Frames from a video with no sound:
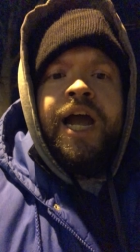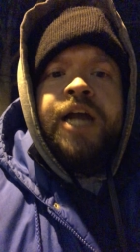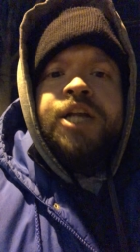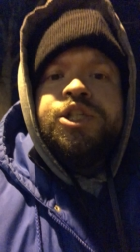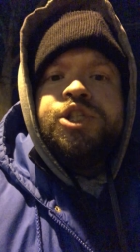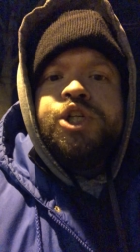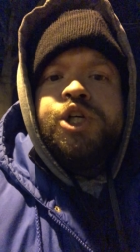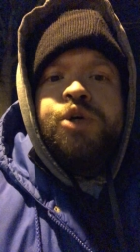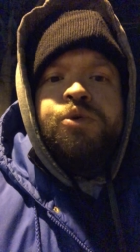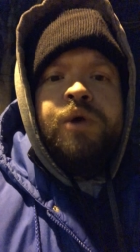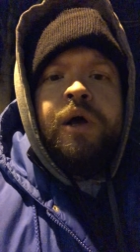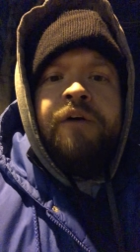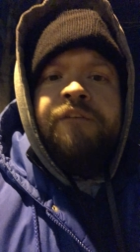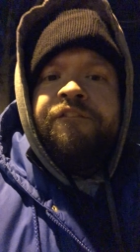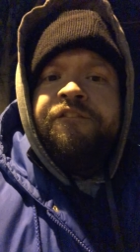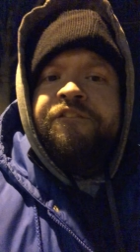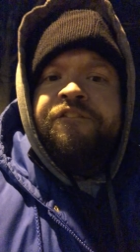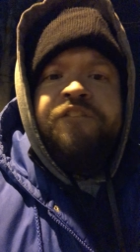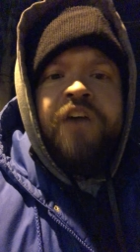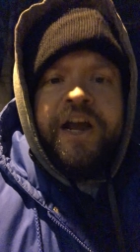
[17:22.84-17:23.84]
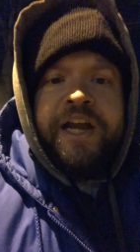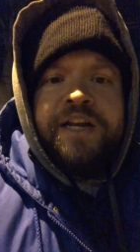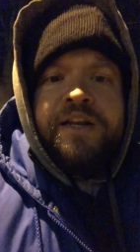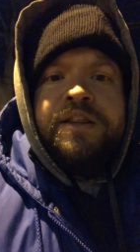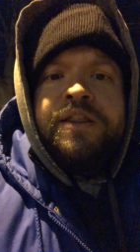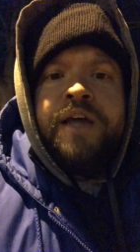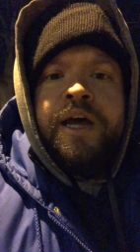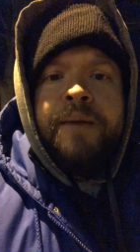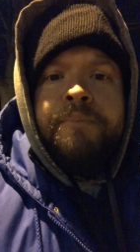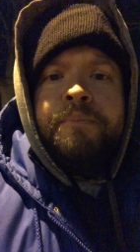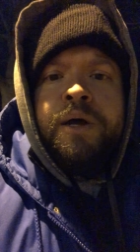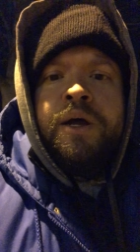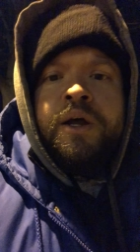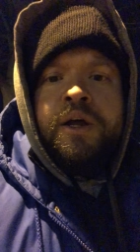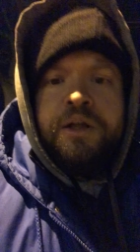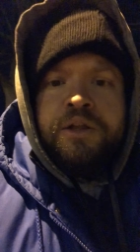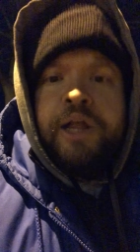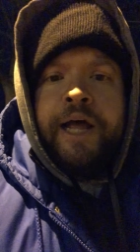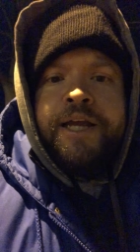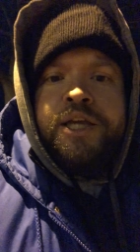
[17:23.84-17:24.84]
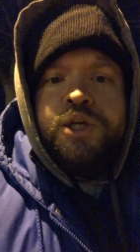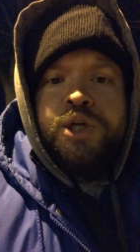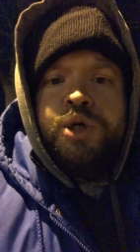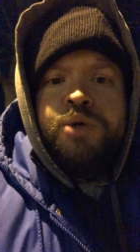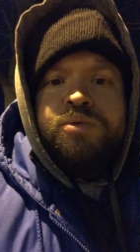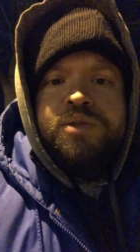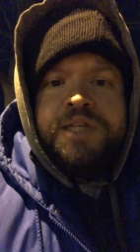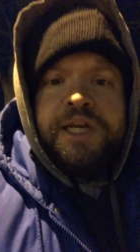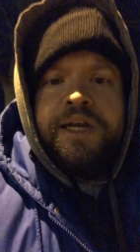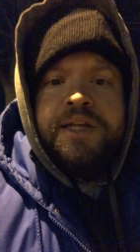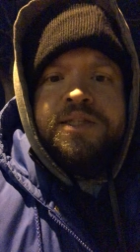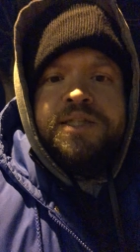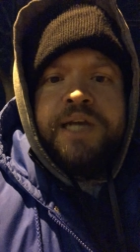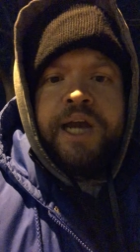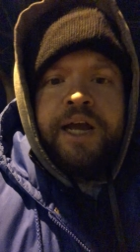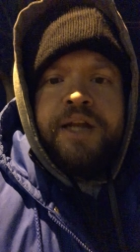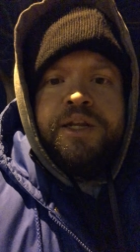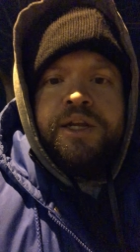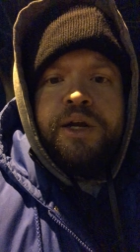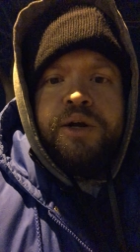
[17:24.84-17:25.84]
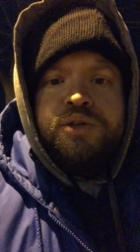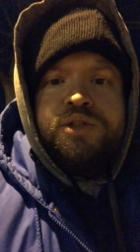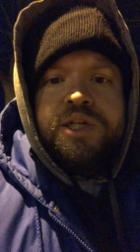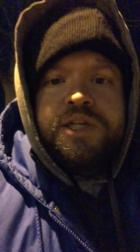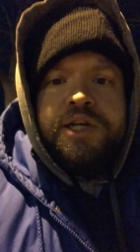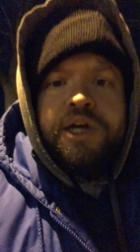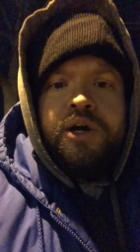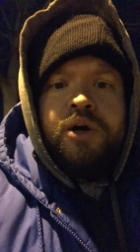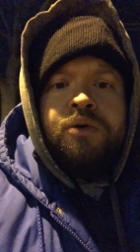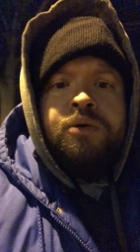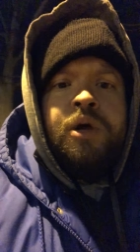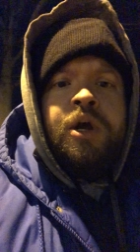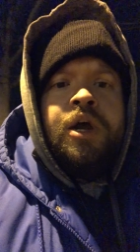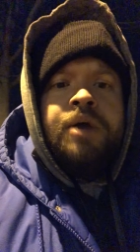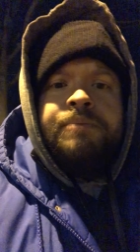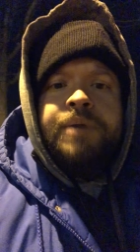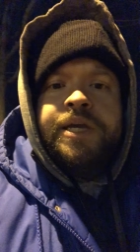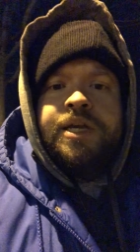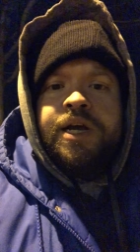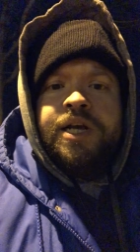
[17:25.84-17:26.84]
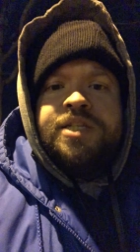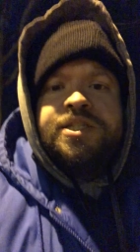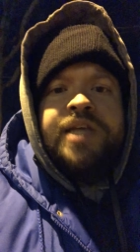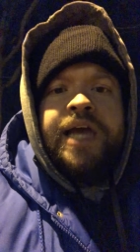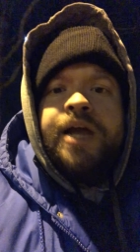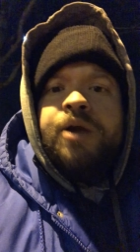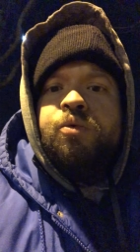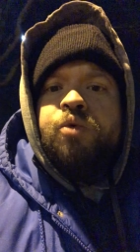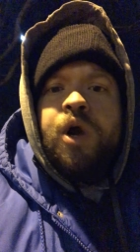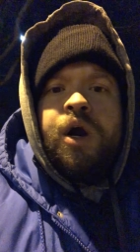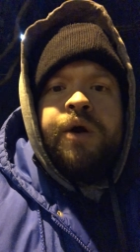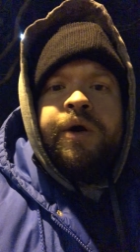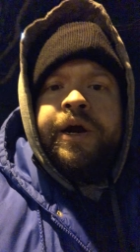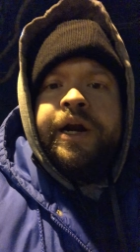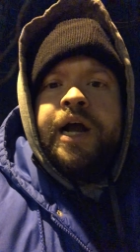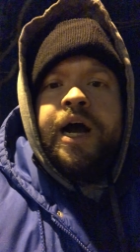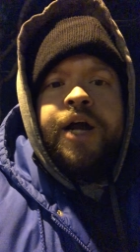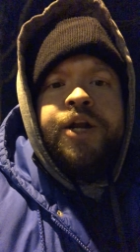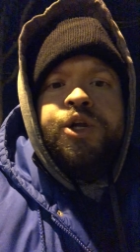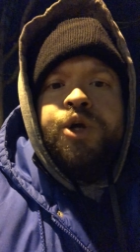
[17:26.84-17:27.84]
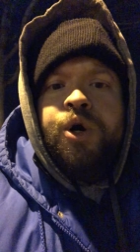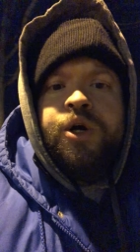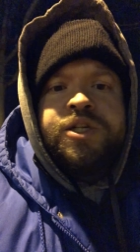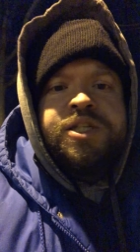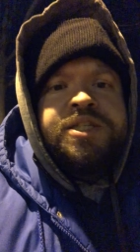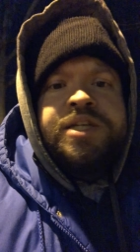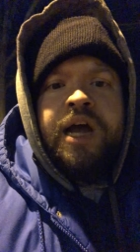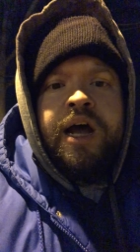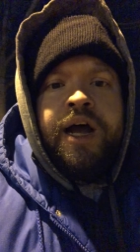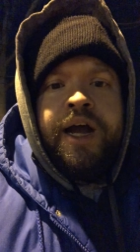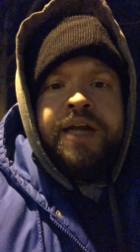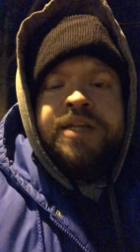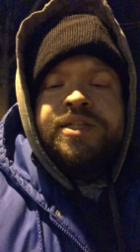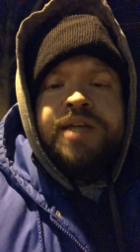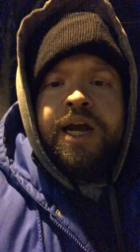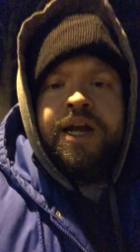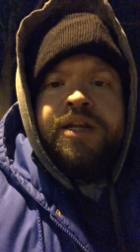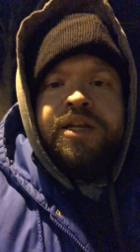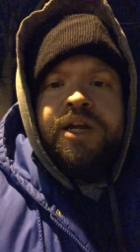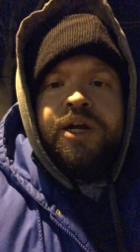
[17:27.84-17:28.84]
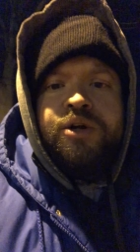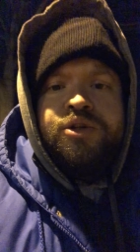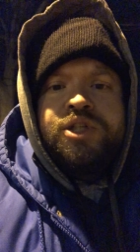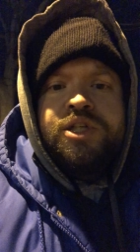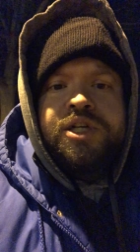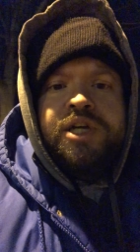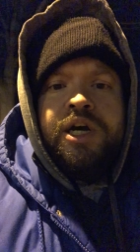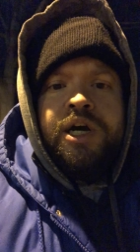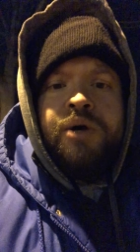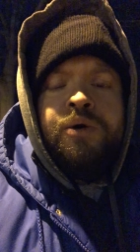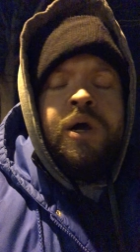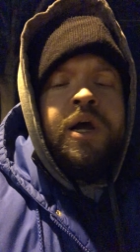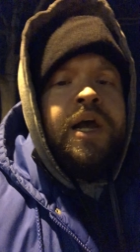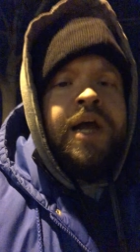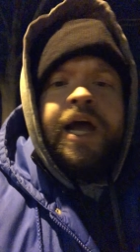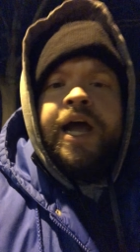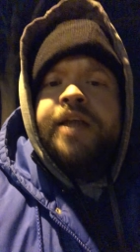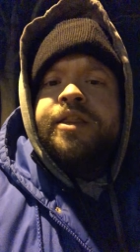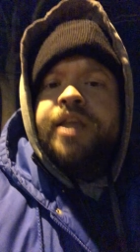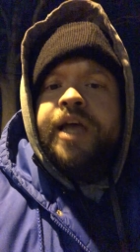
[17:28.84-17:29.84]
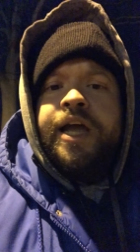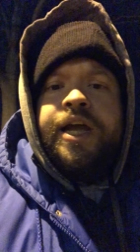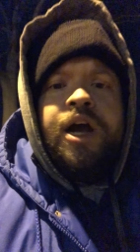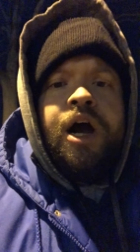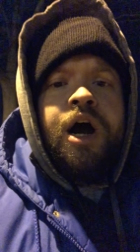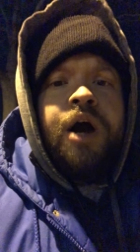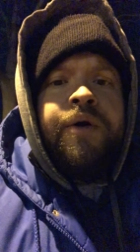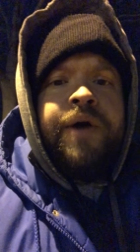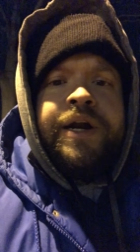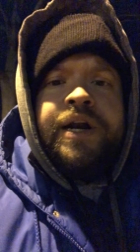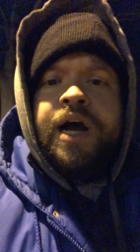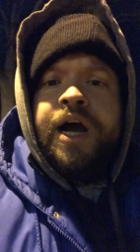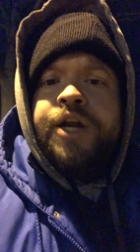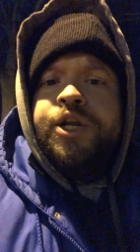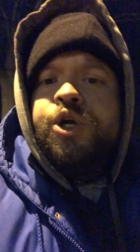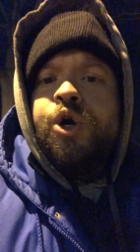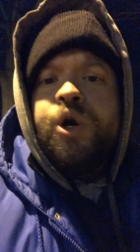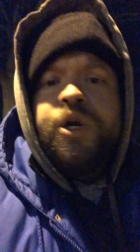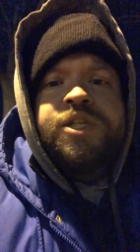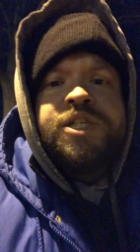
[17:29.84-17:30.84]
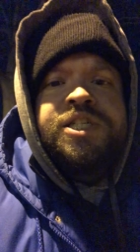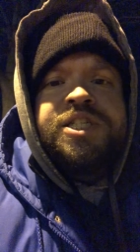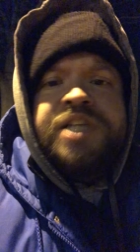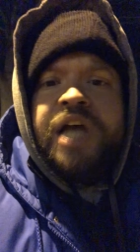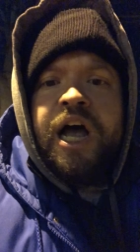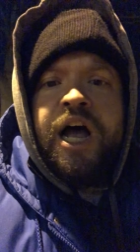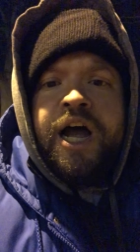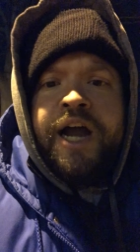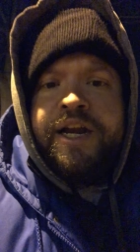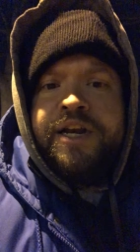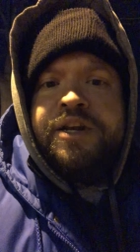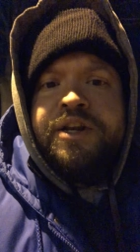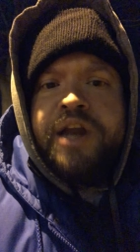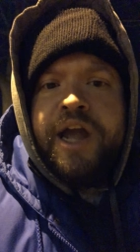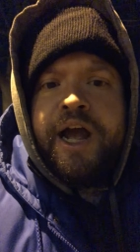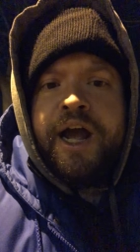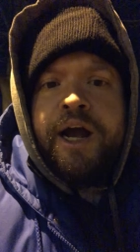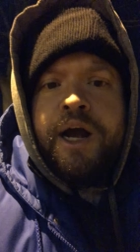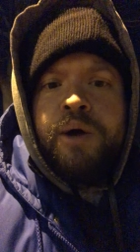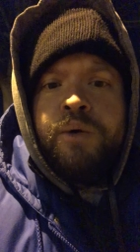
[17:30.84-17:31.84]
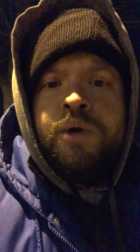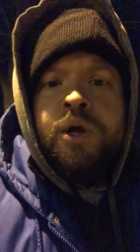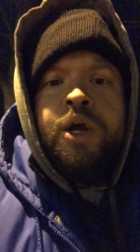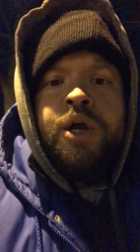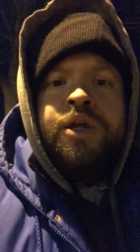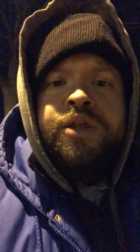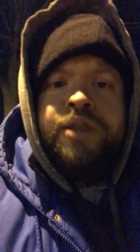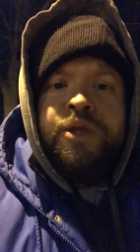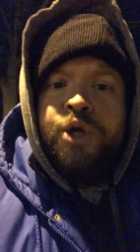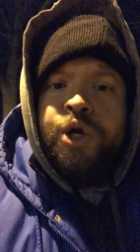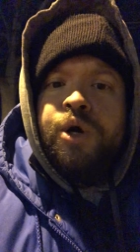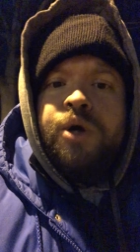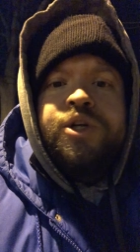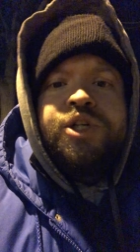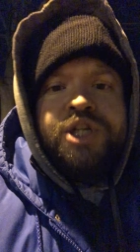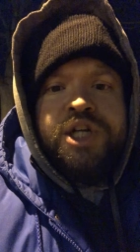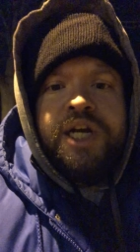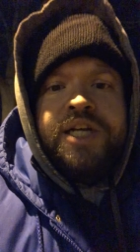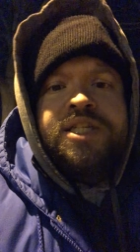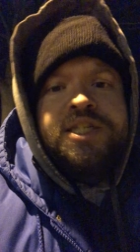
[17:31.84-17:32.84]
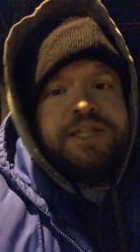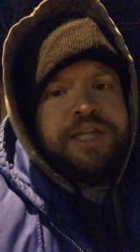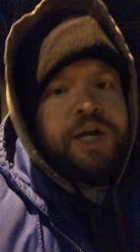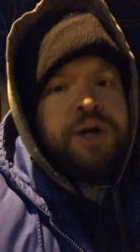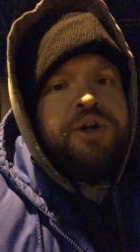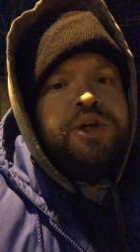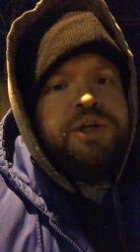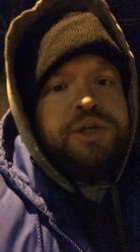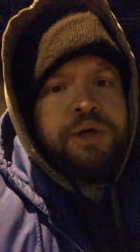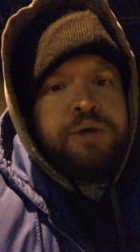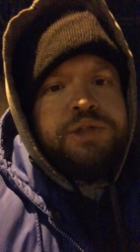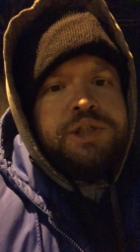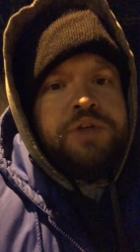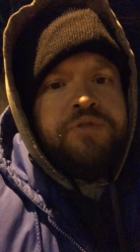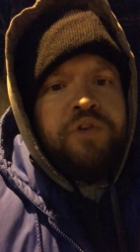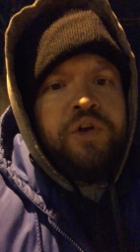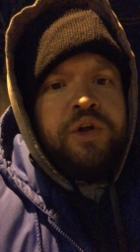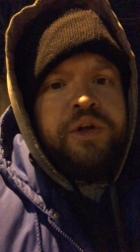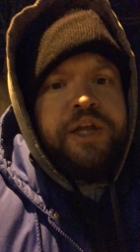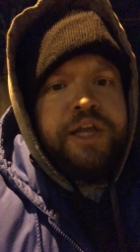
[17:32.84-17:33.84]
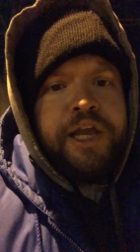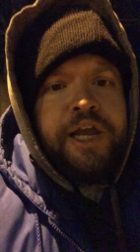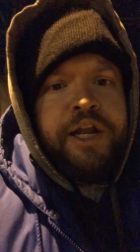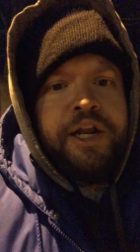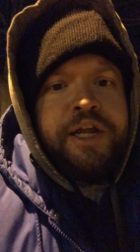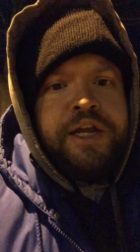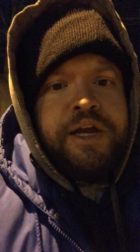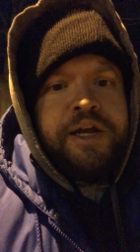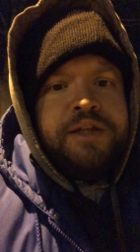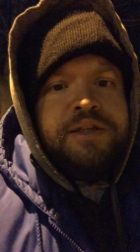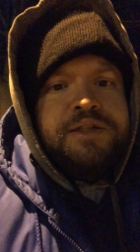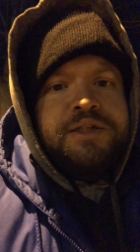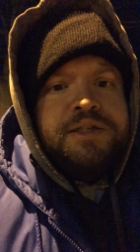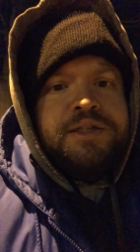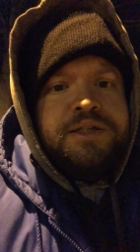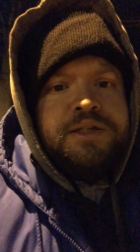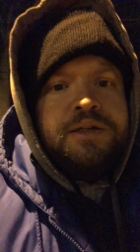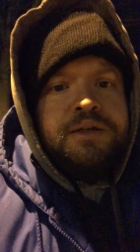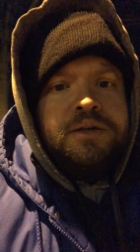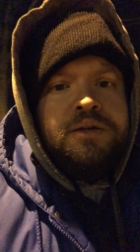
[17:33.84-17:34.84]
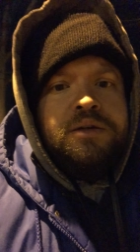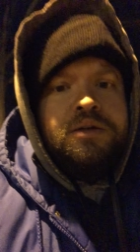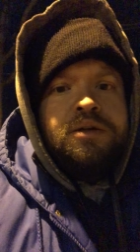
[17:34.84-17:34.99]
and you will fight them like you did 10 years ago, because they weren't on your side 10 years ago, and they aren't on your side now. You're just their useful idiots.